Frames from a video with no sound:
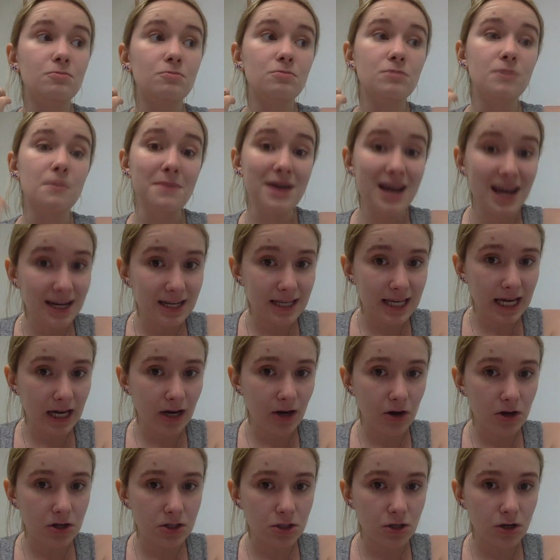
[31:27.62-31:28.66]
the main
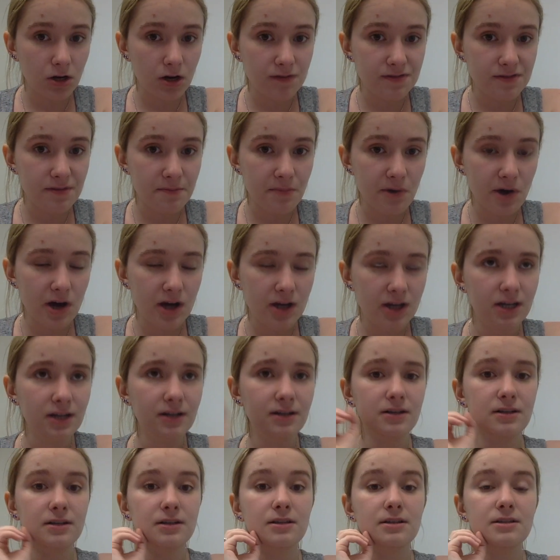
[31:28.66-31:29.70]
character of the book
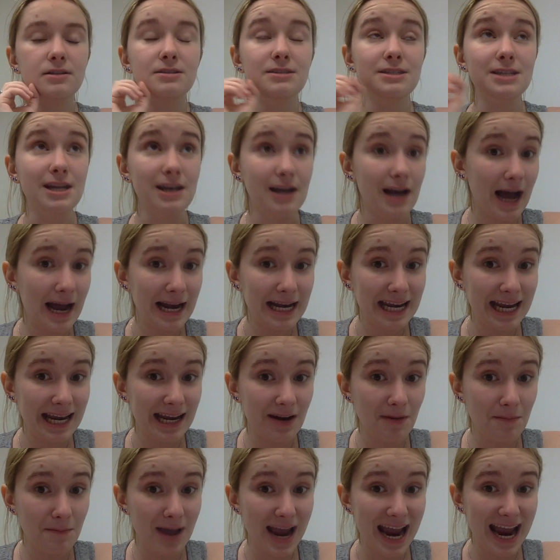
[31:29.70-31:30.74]
did not need
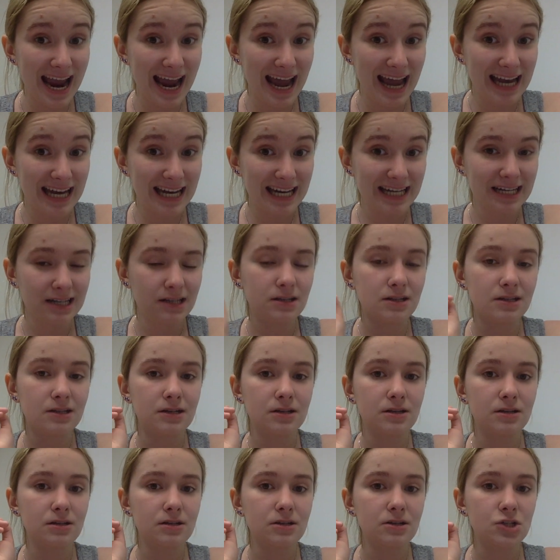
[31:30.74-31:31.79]
a man
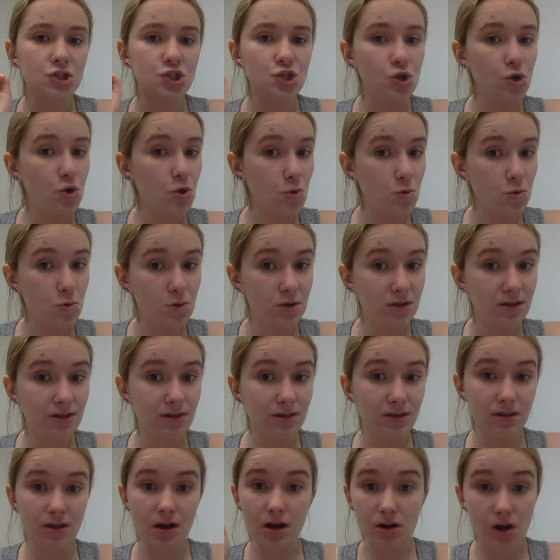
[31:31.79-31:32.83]
to
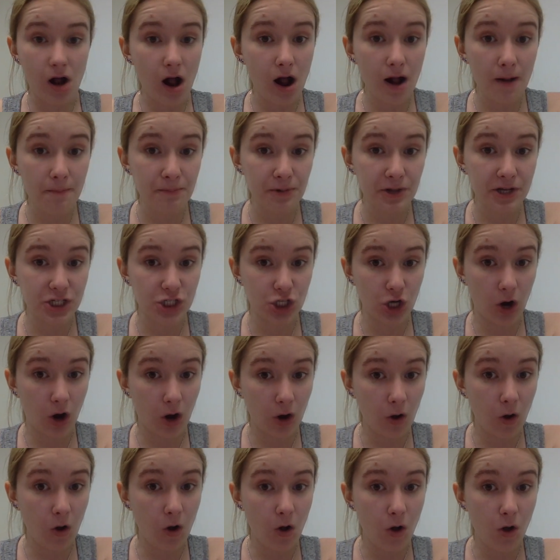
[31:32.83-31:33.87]
accomplish her
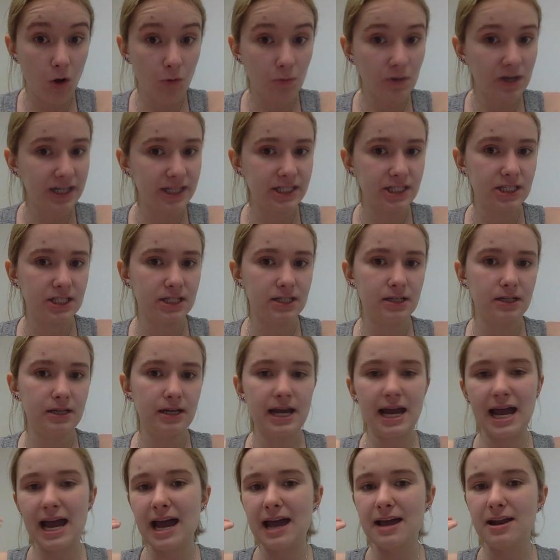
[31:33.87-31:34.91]
goal, which
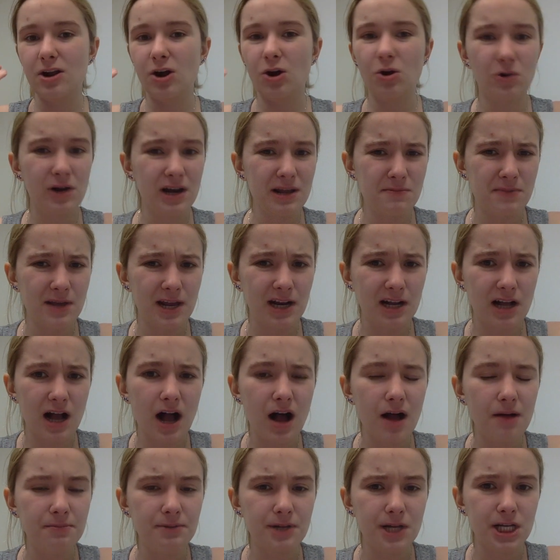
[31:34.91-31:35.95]
had already been
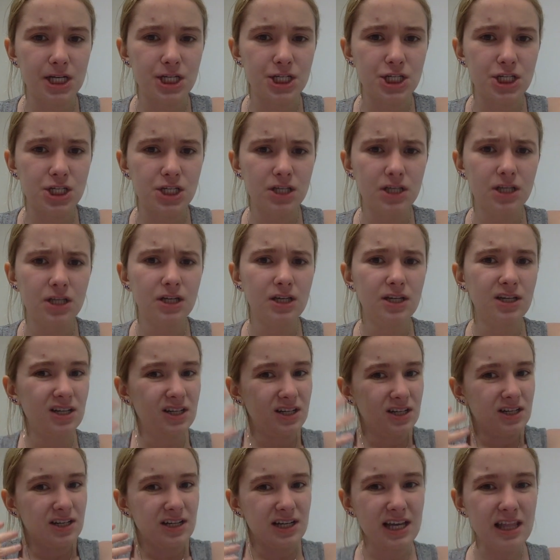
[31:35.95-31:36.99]
accomplished
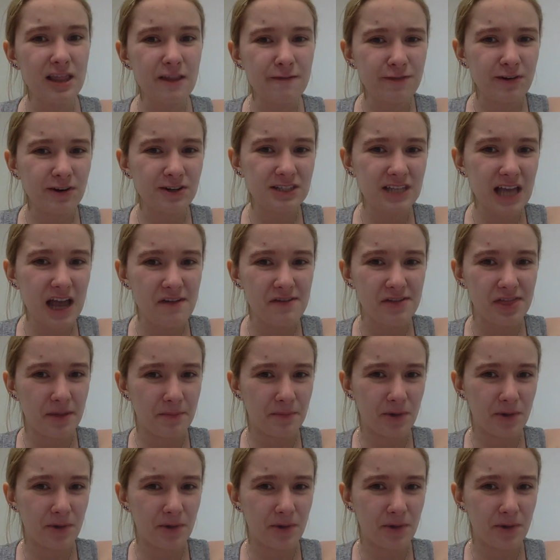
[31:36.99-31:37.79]
in the first half of the